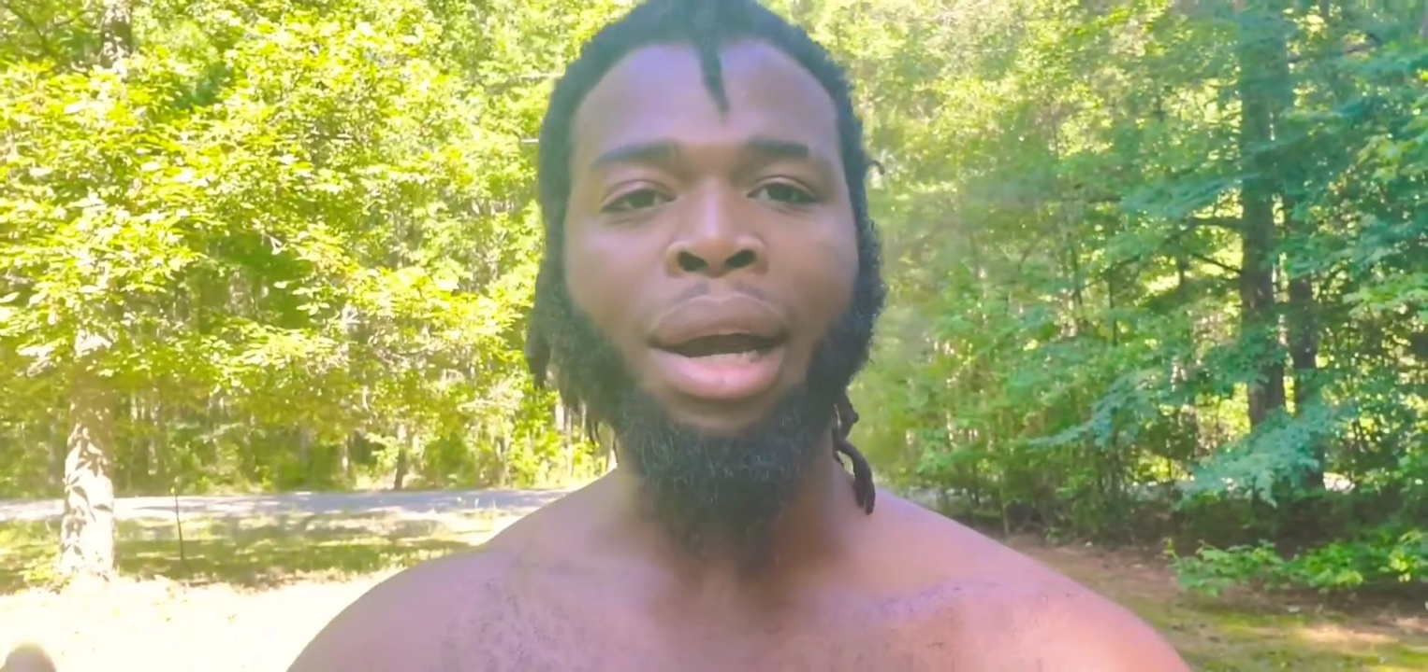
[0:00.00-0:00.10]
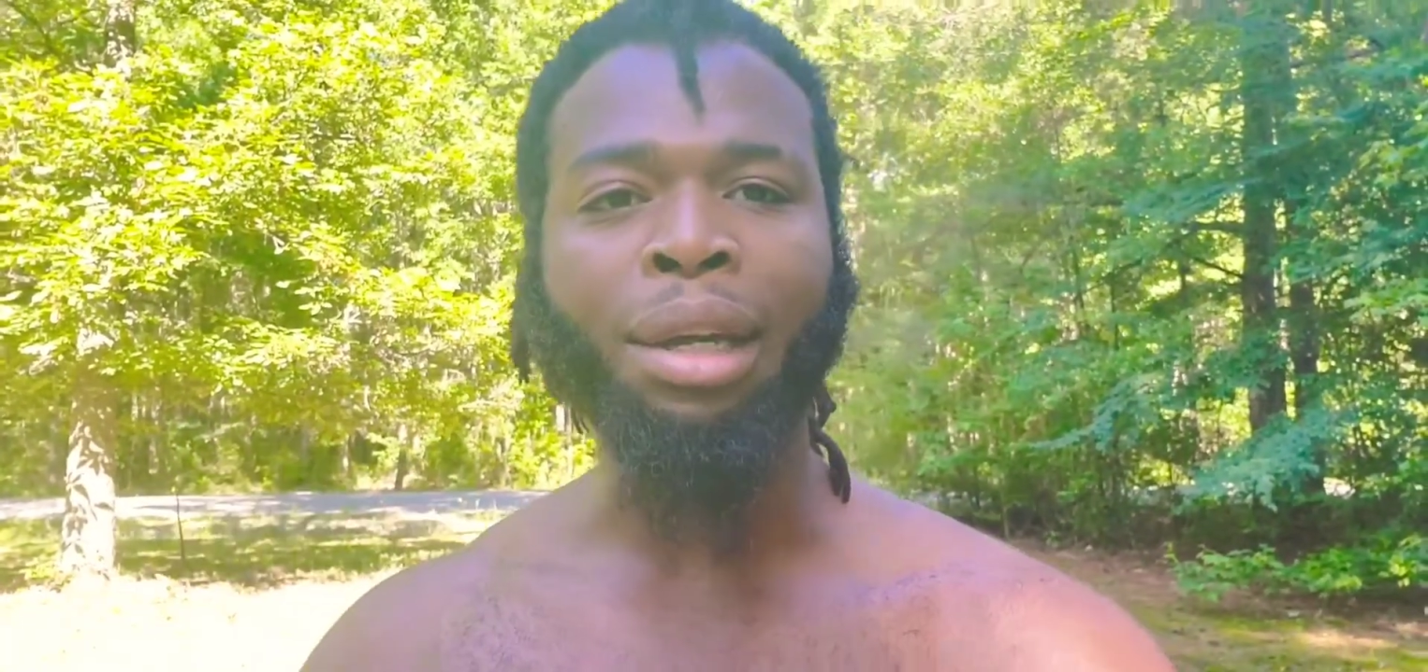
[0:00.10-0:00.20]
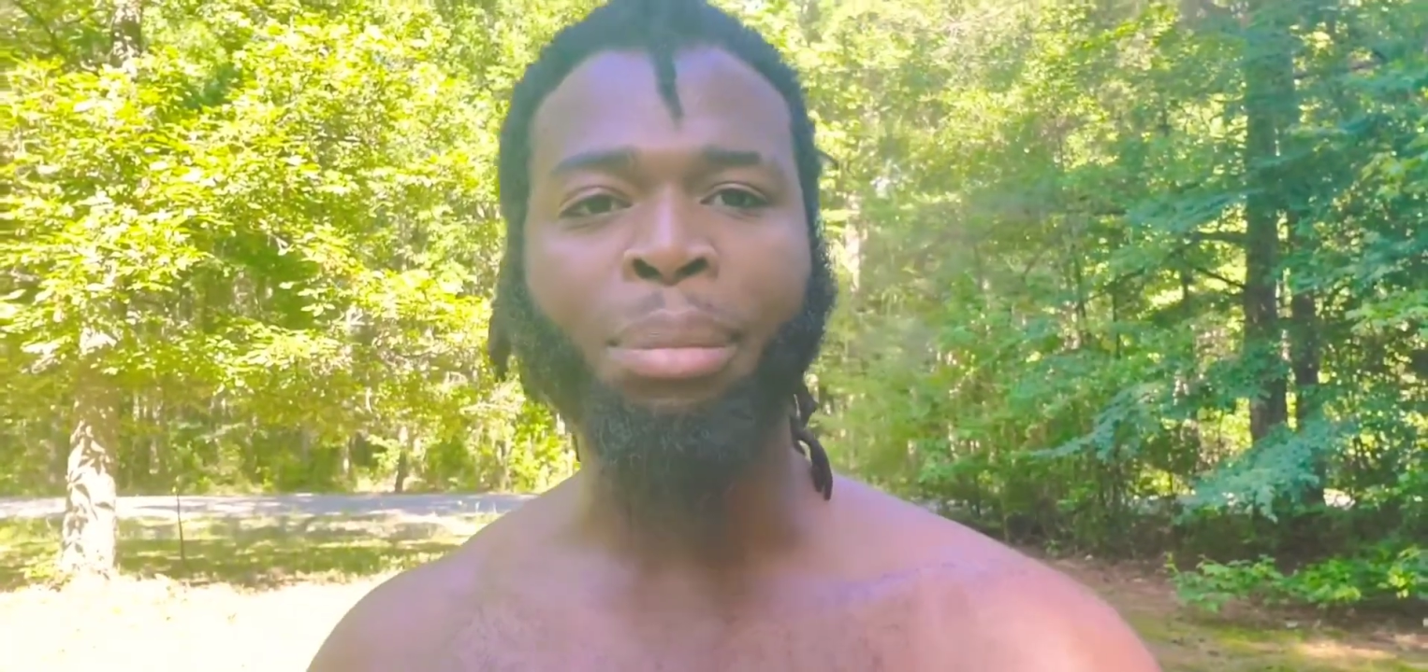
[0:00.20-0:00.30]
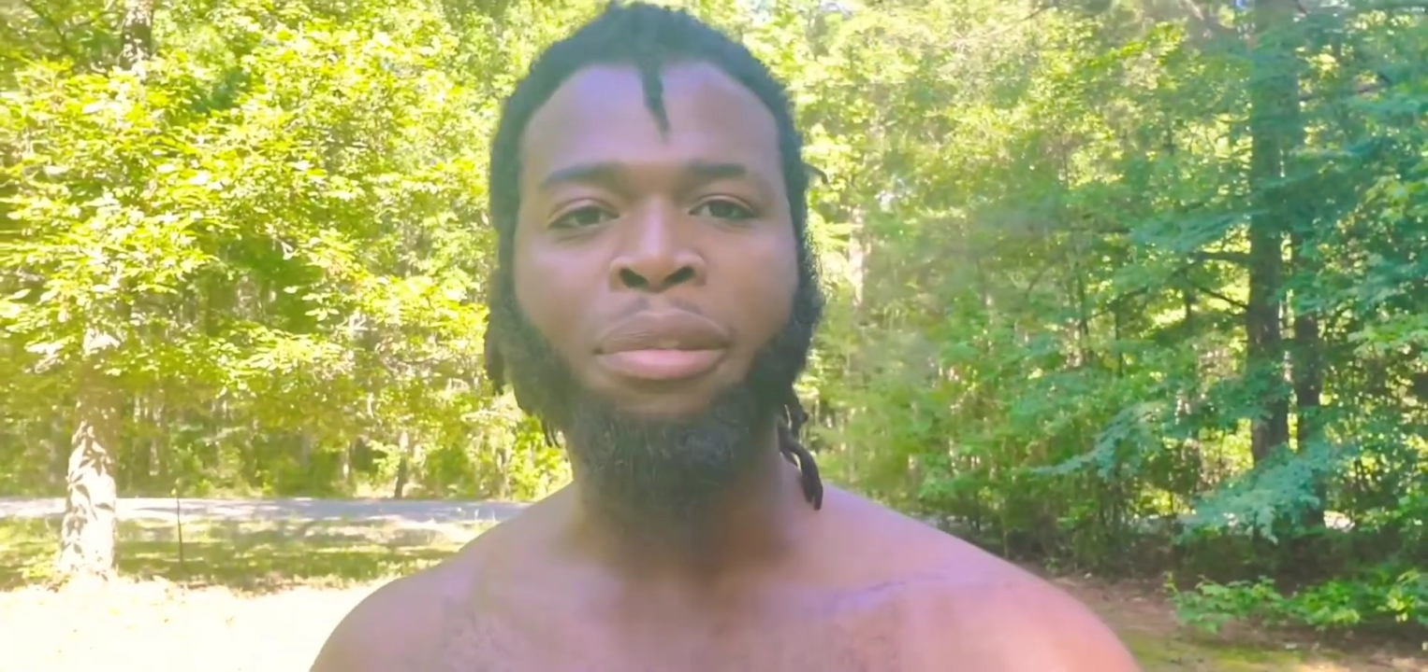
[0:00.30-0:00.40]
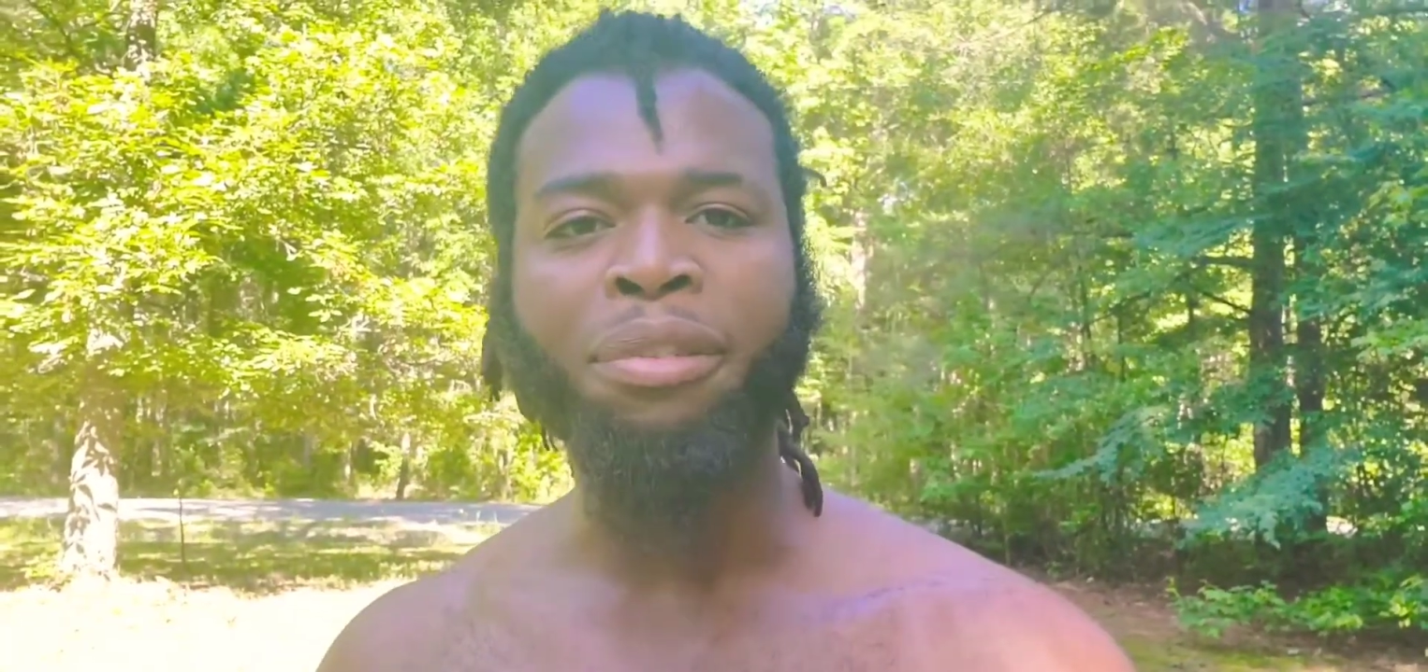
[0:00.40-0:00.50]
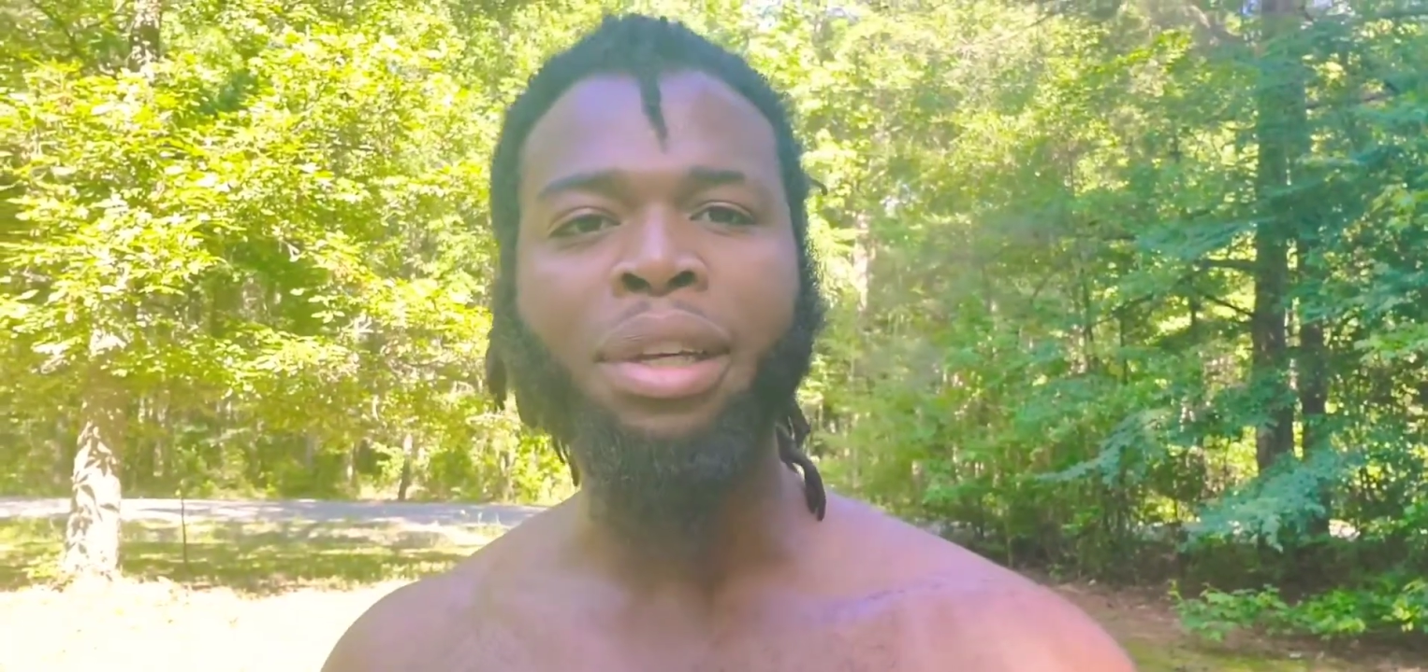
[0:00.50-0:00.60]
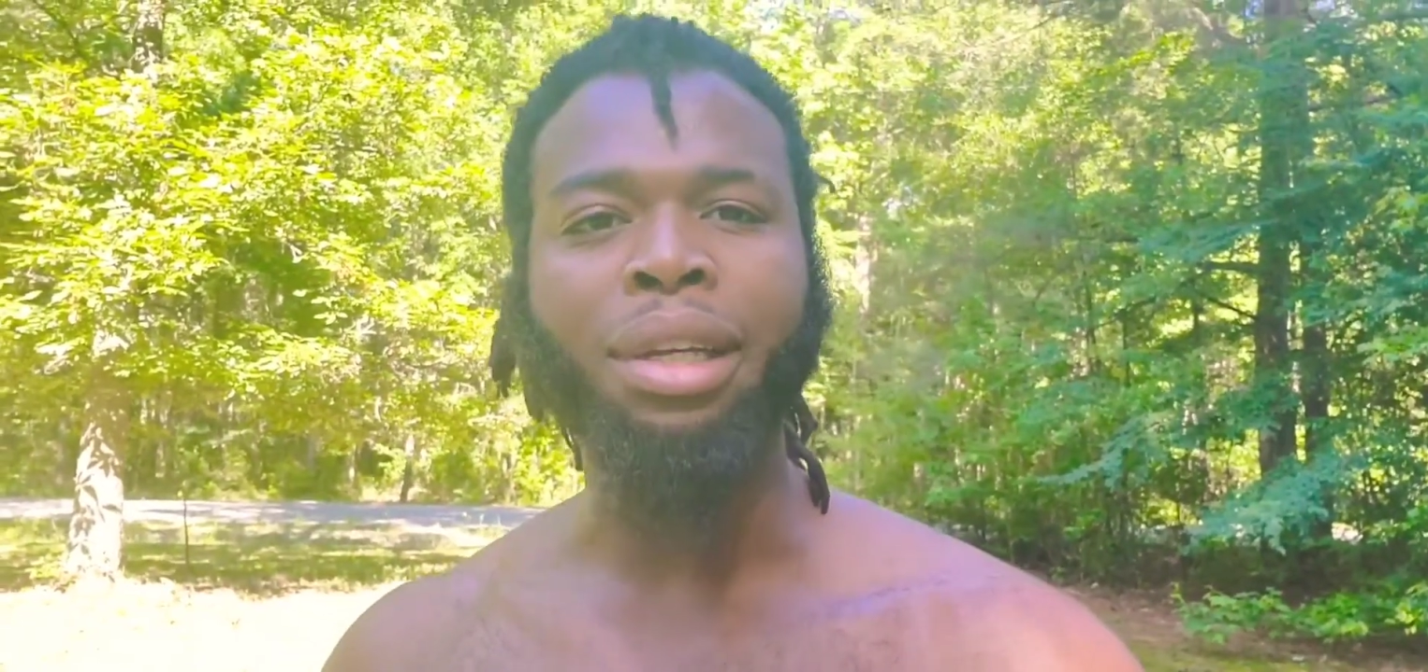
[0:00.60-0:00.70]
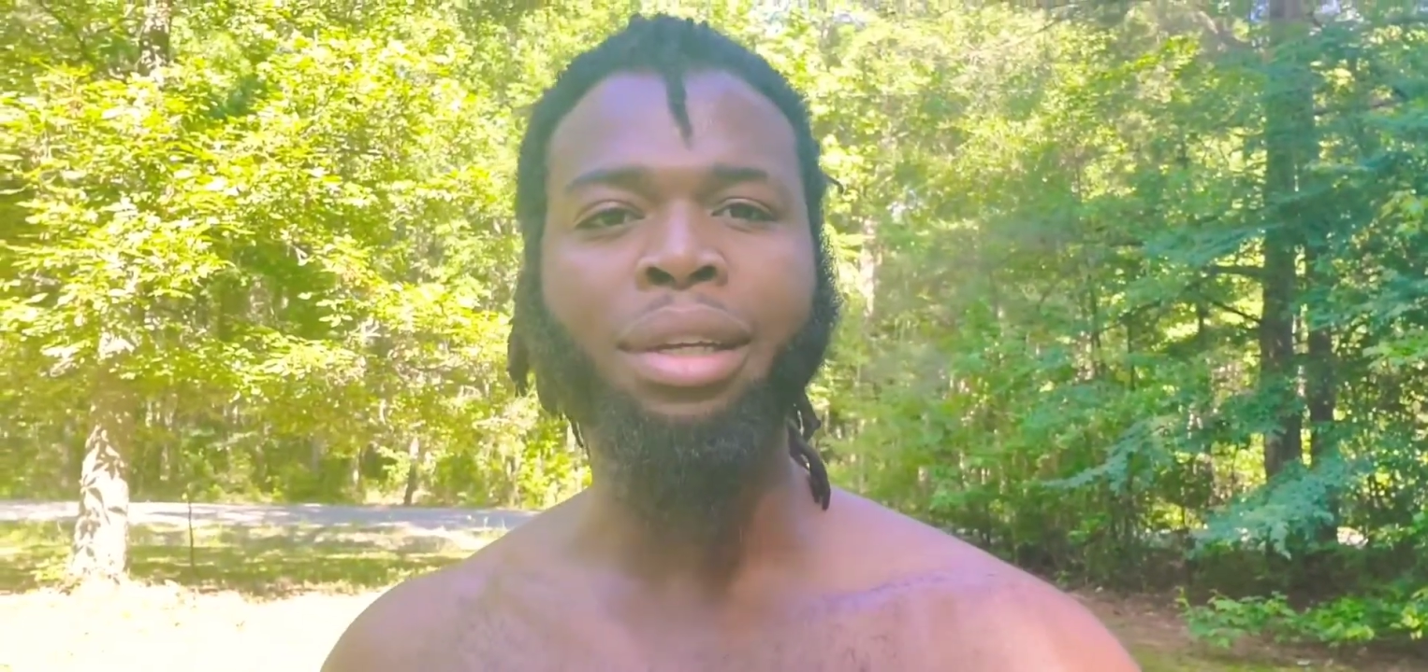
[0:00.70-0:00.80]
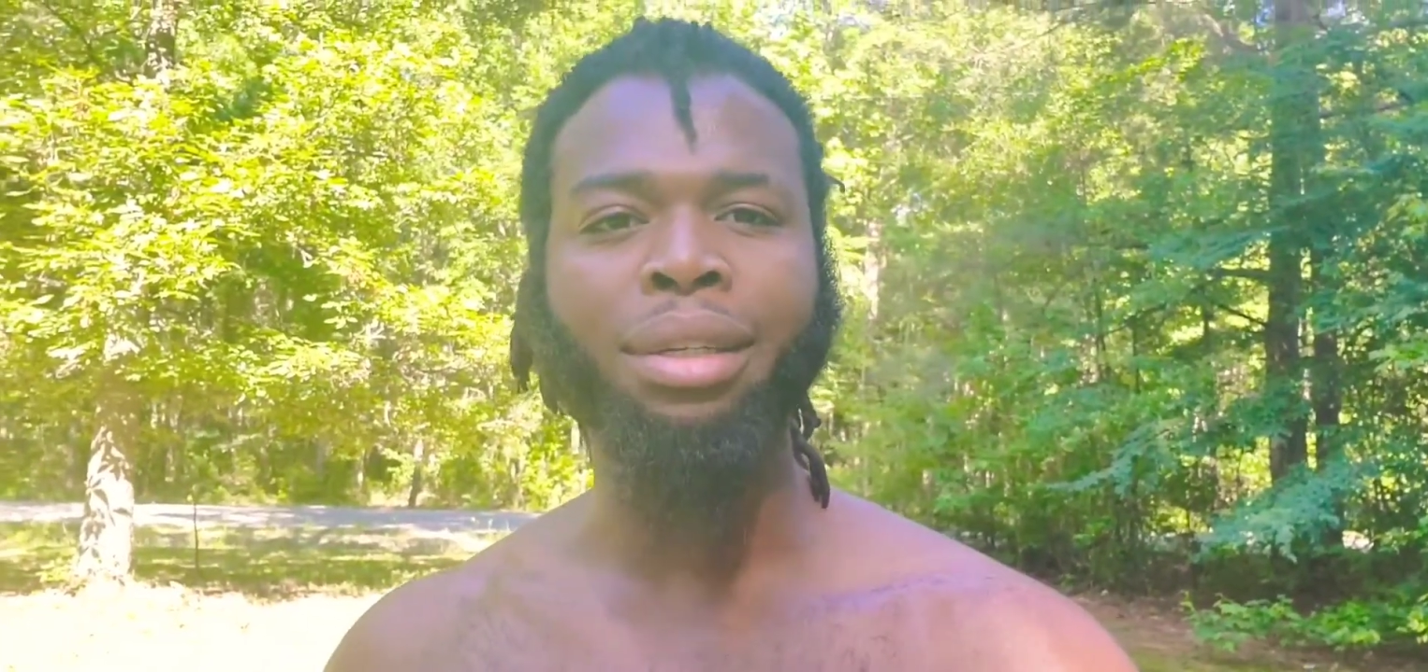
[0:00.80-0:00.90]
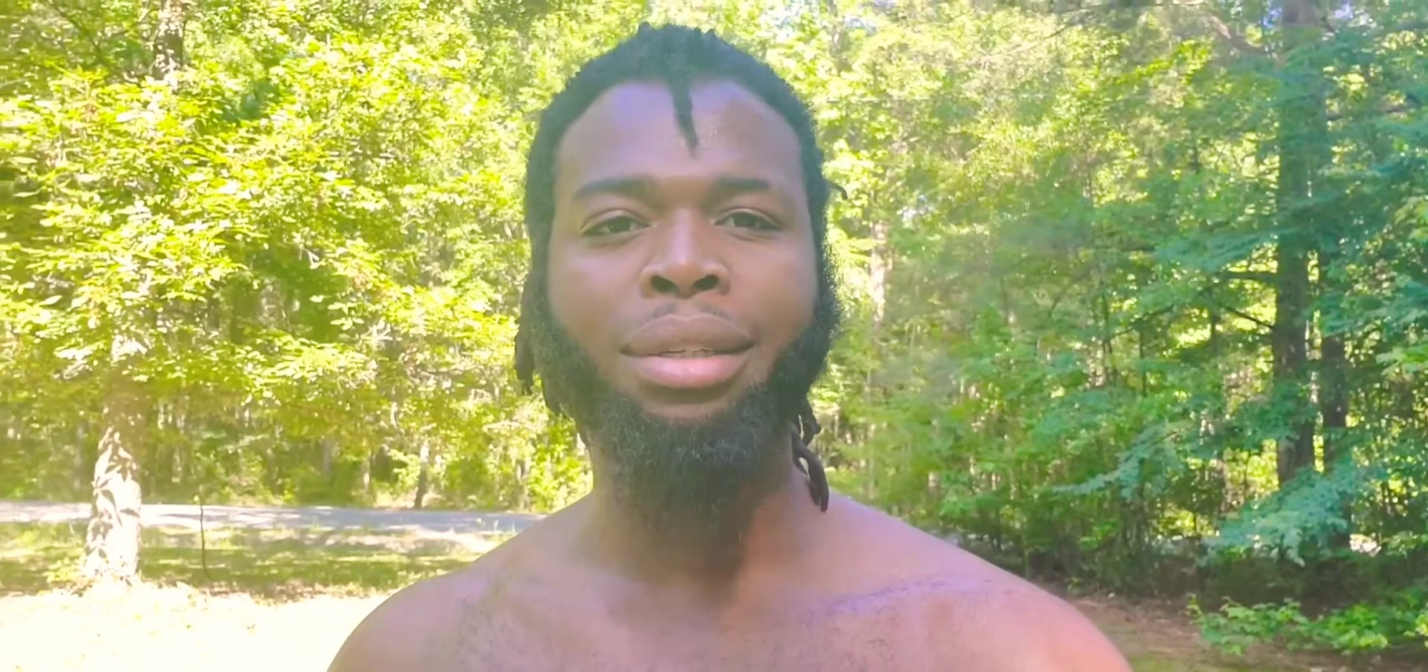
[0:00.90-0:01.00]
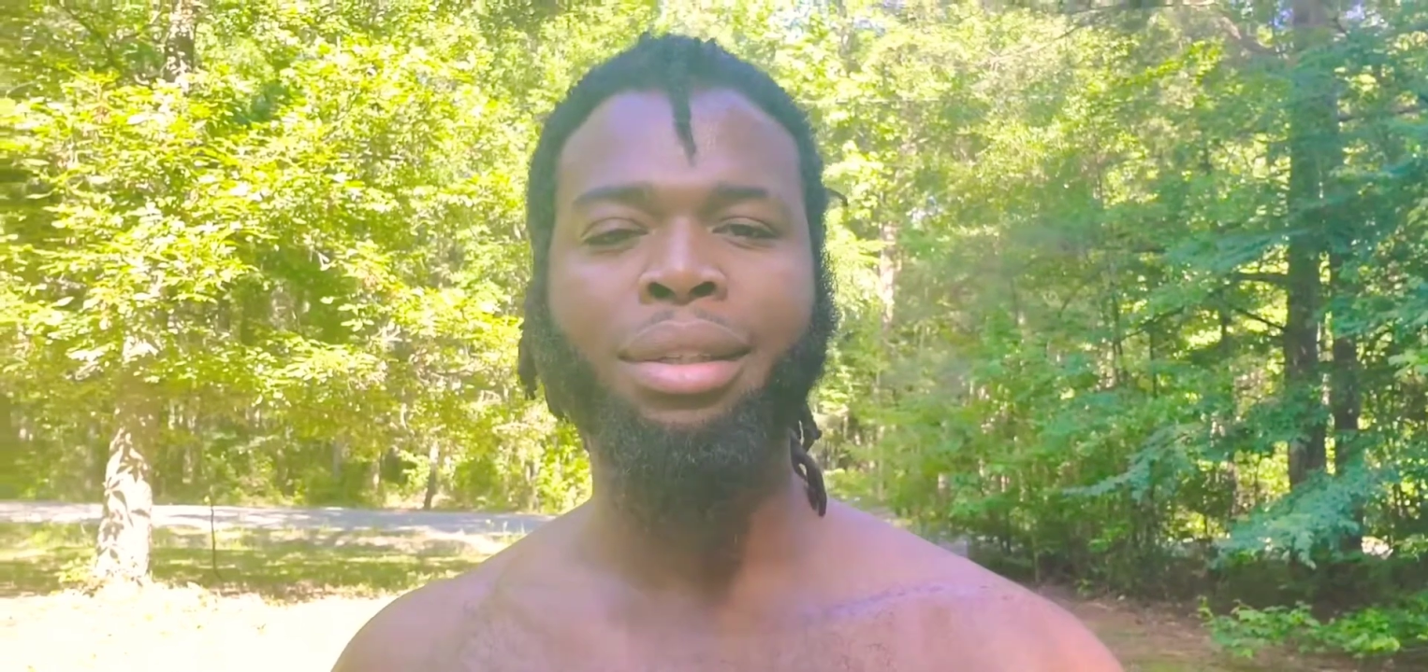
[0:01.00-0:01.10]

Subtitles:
I could be feeling,